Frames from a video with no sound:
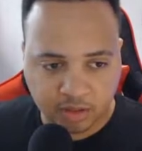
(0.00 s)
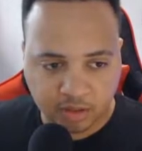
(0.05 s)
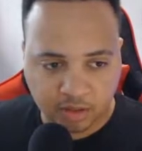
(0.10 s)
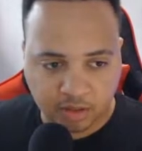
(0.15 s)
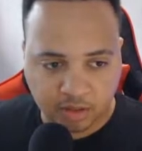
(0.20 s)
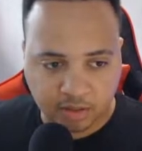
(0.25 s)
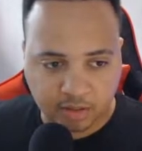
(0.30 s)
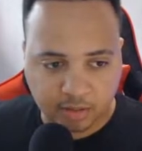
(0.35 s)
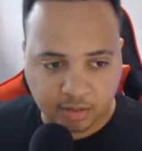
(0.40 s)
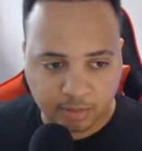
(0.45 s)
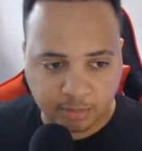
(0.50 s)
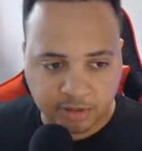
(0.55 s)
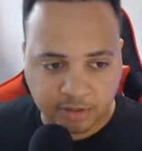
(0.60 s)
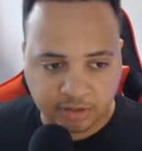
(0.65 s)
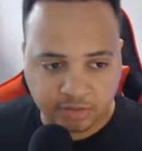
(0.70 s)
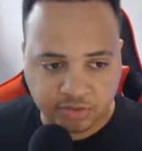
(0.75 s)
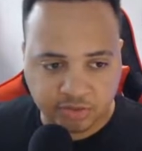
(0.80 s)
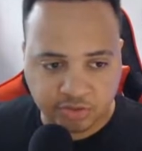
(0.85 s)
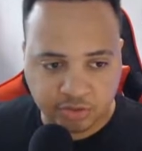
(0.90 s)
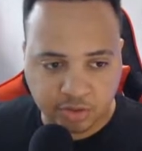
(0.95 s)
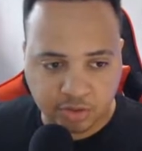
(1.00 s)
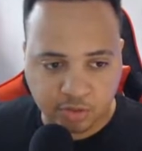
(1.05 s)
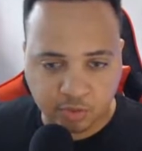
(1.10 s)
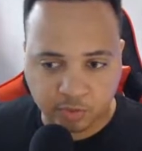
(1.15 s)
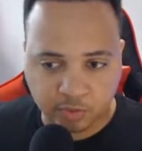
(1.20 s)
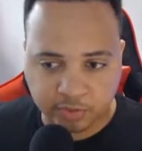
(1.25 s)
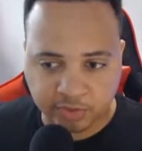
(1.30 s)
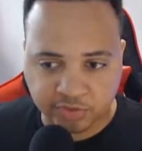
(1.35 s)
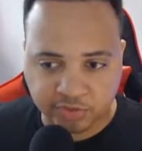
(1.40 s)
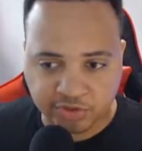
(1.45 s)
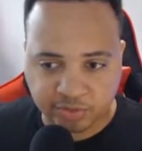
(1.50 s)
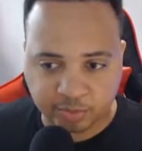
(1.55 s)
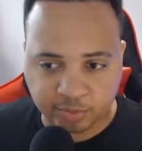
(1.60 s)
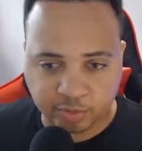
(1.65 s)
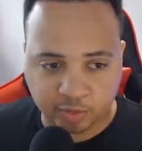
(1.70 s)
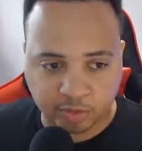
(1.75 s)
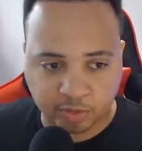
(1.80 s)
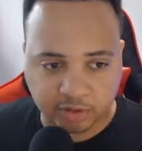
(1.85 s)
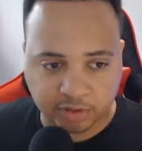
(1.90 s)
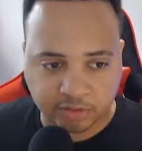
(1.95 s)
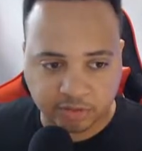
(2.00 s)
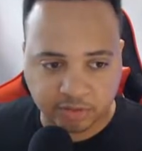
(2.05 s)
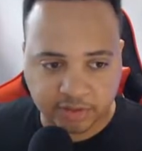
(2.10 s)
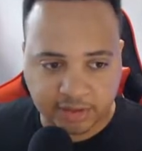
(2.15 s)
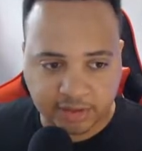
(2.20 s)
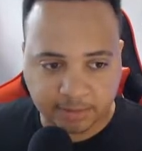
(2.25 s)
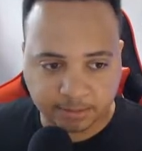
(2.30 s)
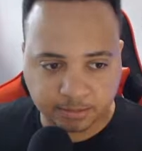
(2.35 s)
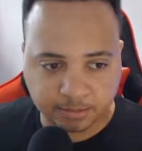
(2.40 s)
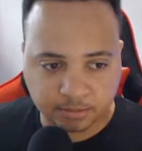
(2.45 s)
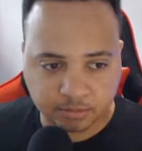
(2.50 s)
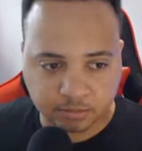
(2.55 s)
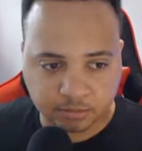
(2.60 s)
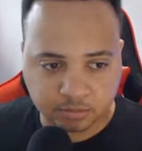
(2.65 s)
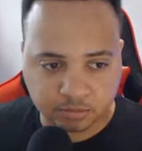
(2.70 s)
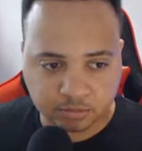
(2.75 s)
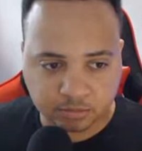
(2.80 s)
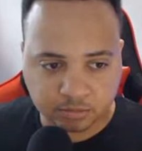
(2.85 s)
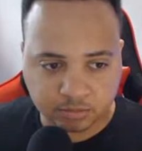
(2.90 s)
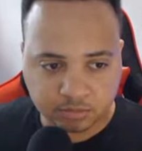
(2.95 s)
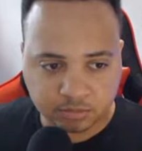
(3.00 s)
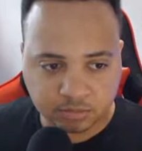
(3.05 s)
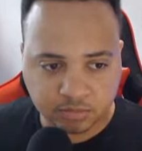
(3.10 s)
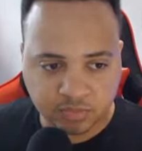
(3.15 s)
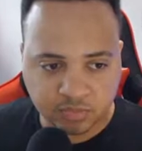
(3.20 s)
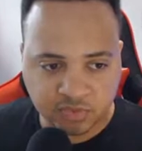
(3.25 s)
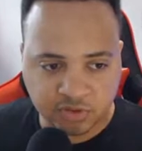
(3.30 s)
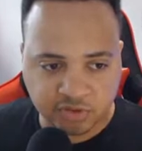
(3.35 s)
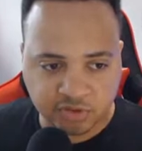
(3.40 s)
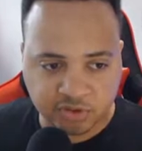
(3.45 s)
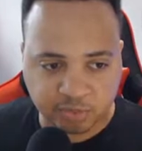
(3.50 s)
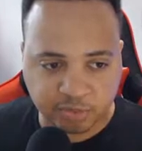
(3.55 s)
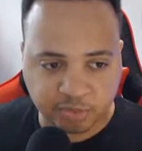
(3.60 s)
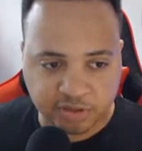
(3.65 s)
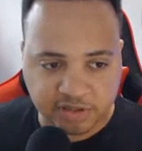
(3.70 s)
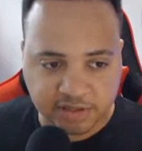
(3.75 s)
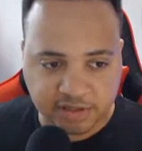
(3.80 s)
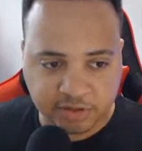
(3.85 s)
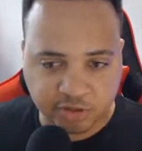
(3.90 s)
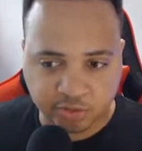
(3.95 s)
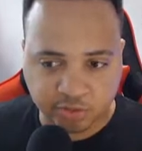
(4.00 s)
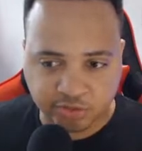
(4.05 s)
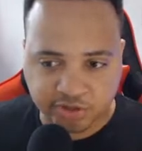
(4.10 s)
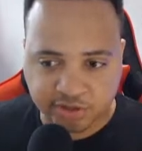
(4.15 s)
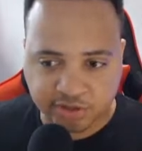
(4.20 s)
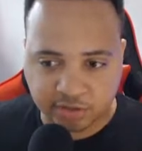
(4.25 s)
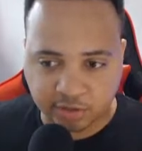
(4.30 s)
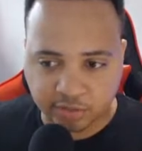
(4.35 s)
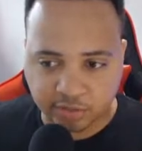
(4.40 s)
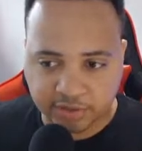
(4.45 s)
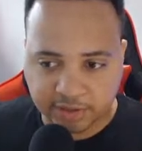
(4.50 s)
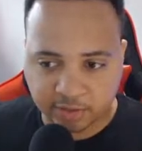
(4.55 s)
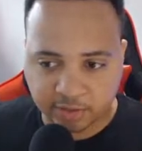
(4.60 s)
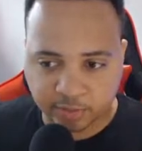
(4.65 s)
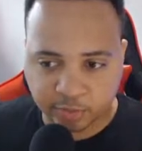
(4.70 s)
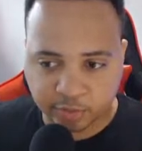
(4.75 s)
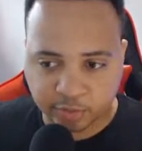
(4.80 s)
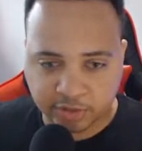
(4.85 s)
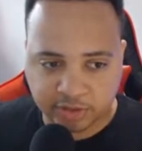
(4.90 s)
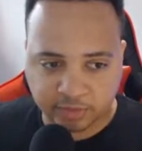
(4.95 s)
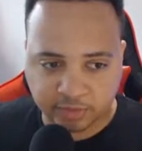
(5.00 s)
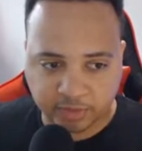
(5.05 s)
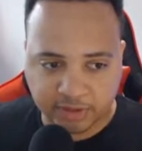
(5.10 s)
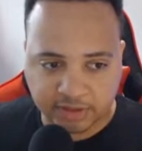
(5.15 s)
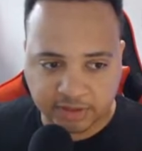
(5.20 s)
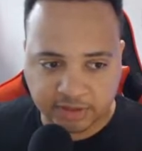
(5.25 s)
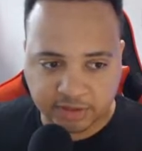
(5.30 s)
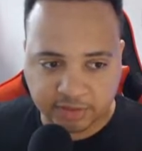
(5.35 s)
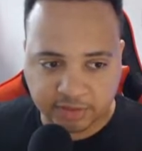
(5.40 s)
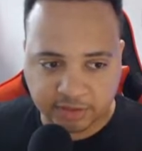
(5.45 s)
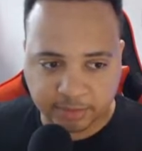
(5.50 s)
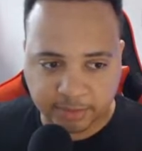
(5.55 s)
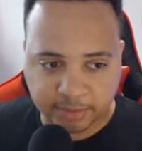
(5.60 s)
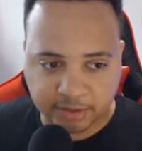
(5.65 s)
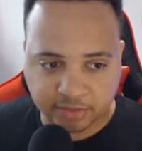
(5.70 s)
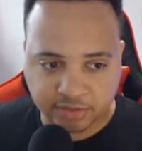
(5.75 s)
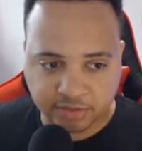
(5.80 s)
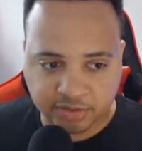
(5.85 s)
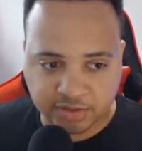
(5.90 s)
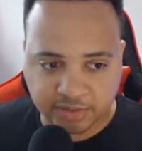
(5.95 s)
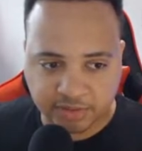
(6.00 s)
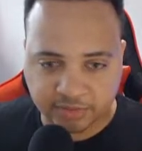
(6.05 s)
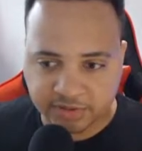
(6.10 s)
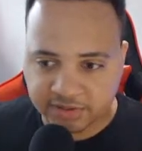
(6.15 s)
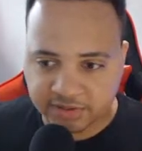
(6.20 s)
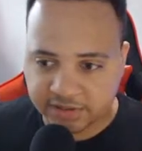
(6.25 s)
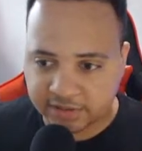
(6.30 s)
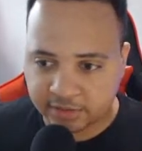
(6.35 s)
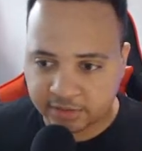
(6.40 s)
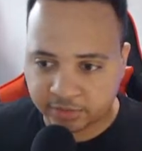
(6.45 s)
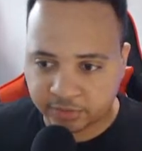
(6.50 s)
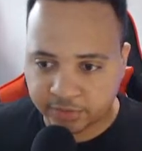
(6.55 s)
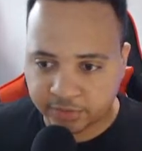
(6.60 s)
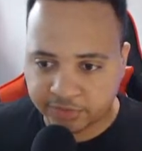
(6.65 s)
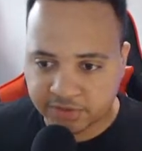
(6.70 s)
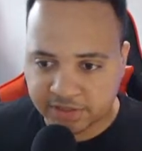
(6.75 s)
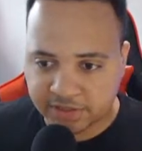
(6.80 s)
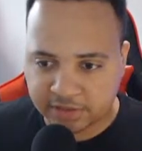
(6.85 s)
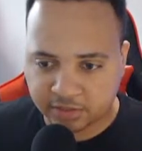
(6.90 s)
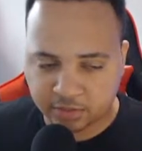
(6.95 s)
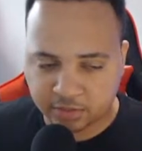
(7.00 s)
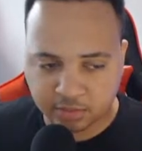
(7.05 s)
And there's no real support under that. There's a potential slowdown point right here at about 17.15.